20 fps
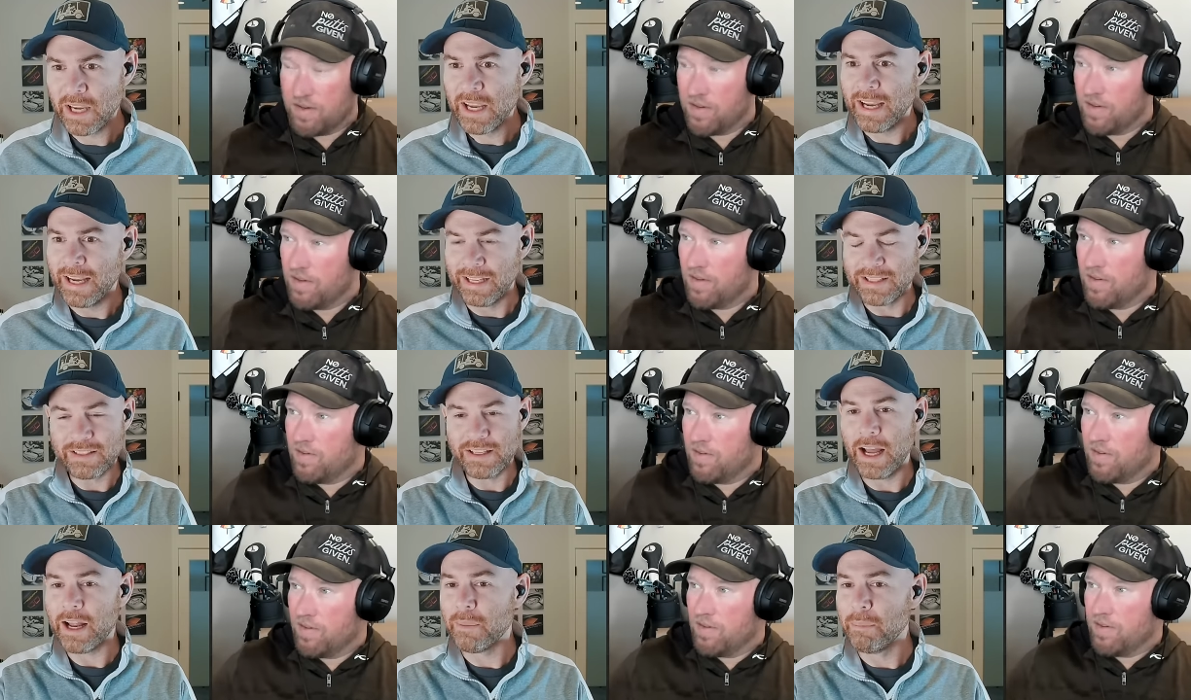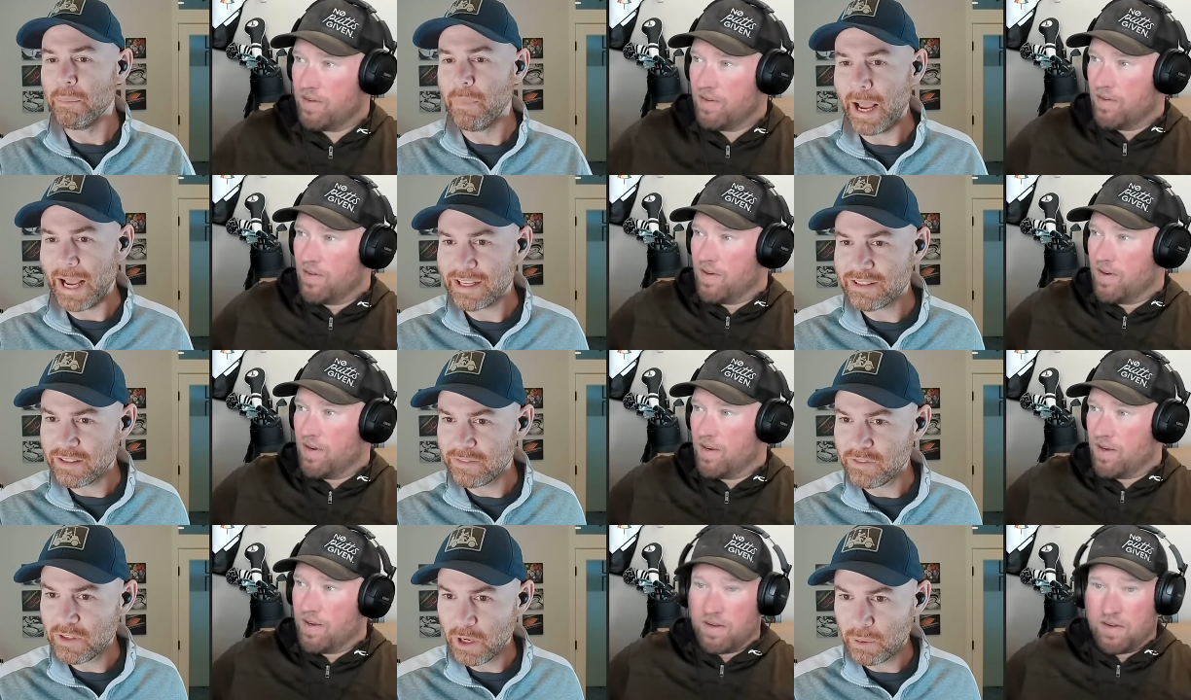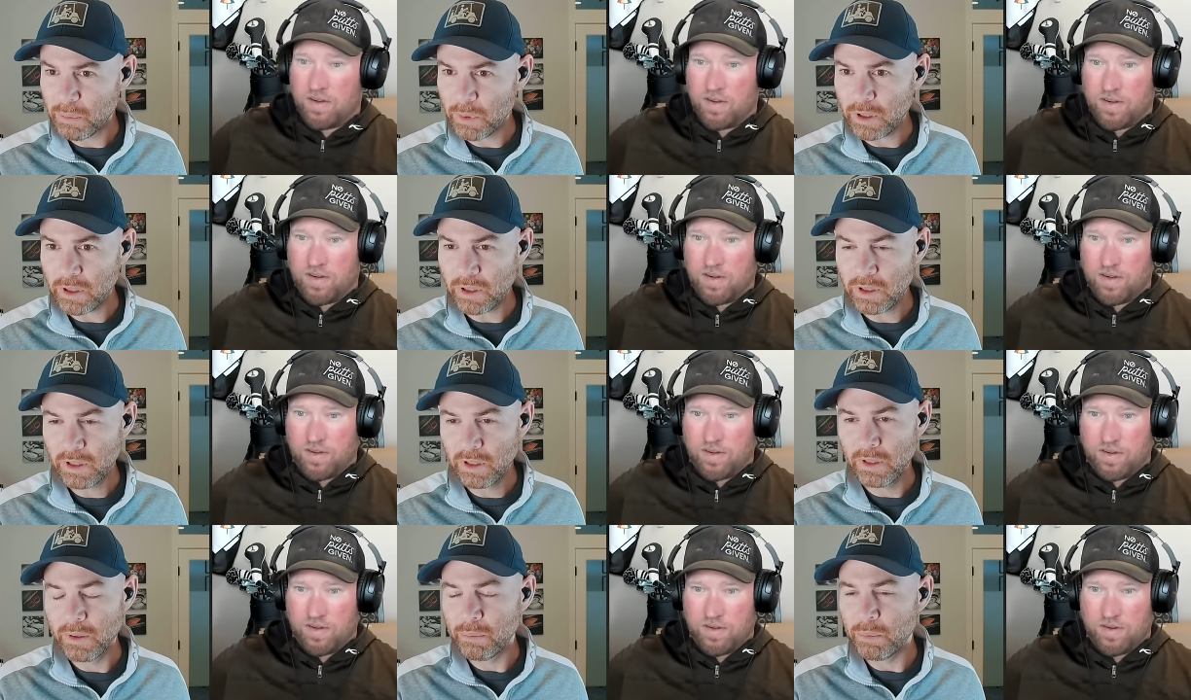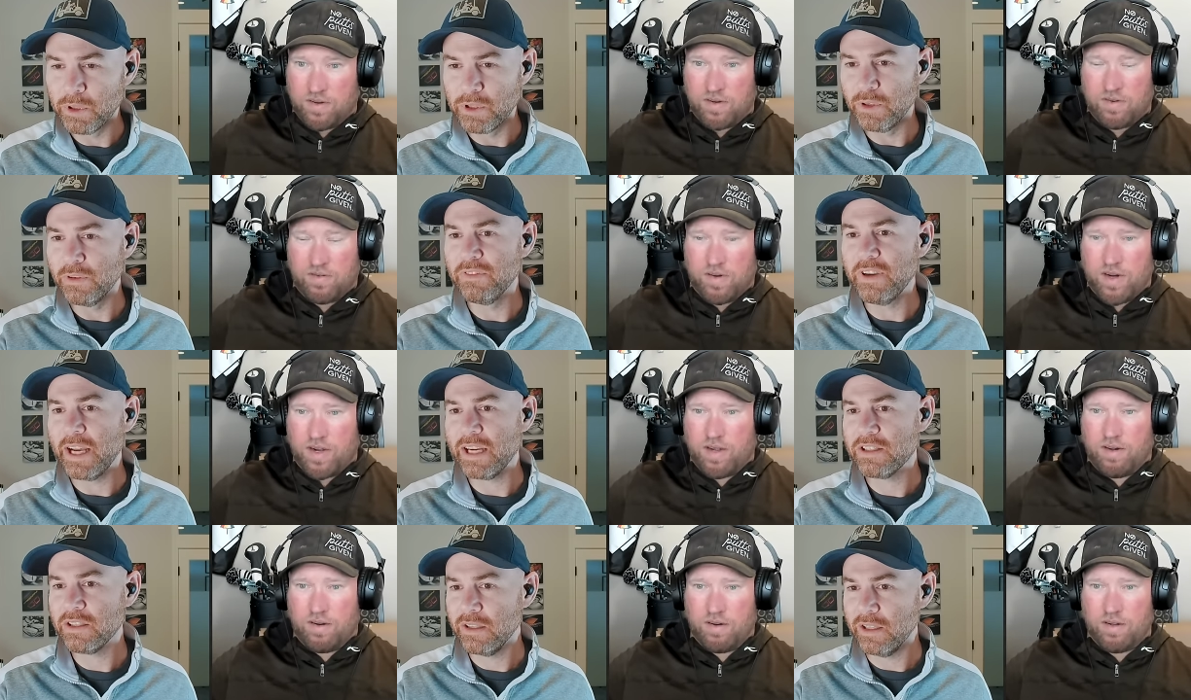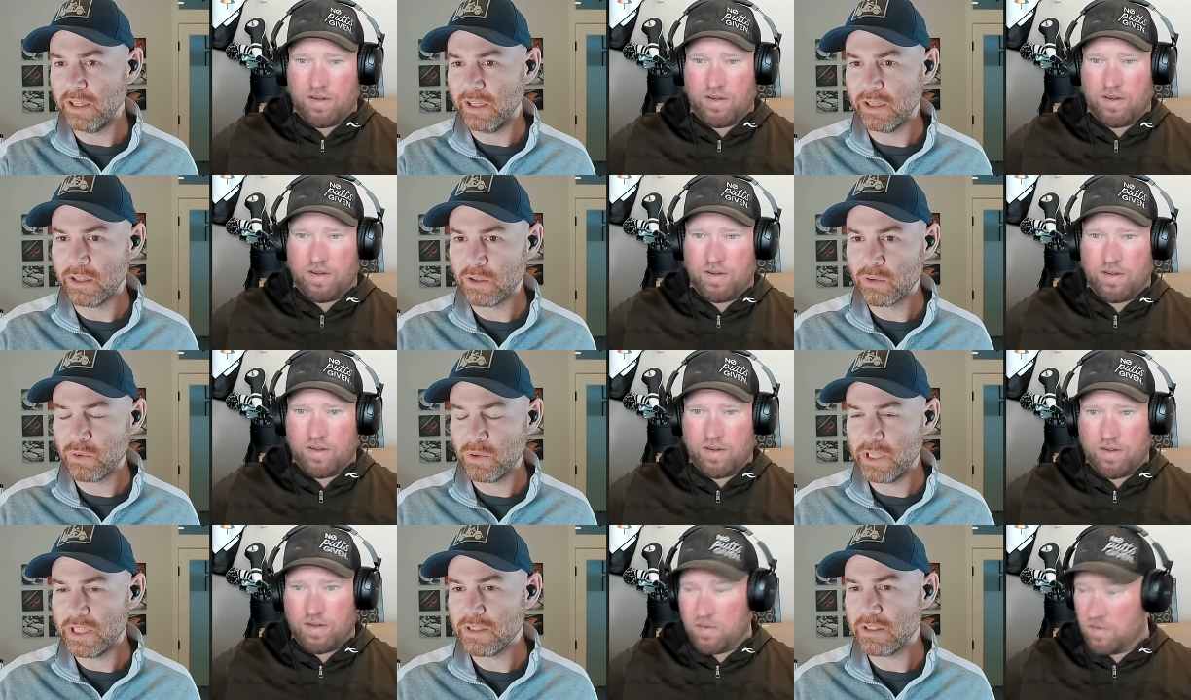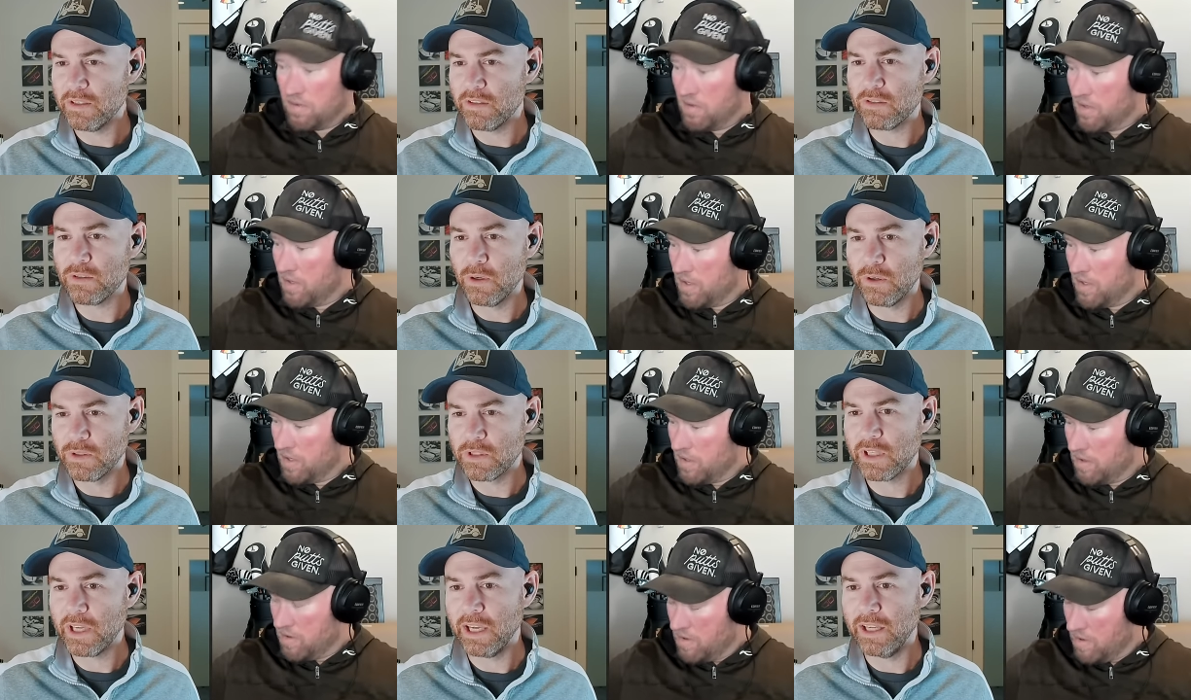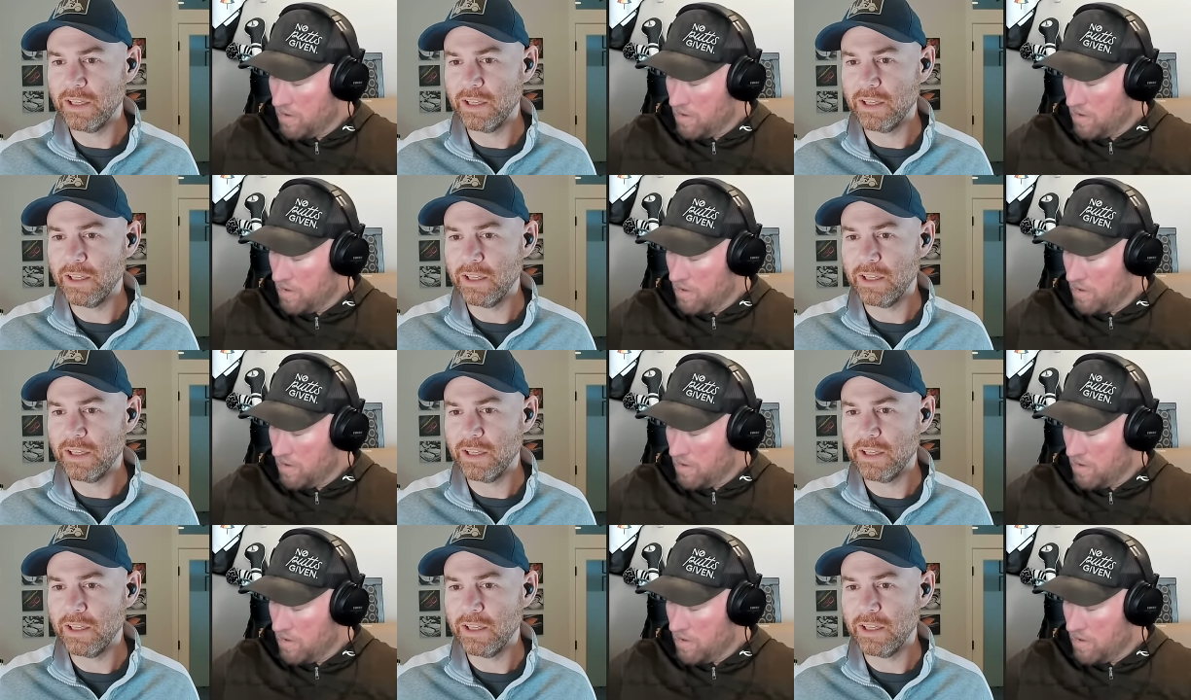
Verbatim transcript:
Speaker 1: it's not a massive number but you've actually right. increased the strokes gained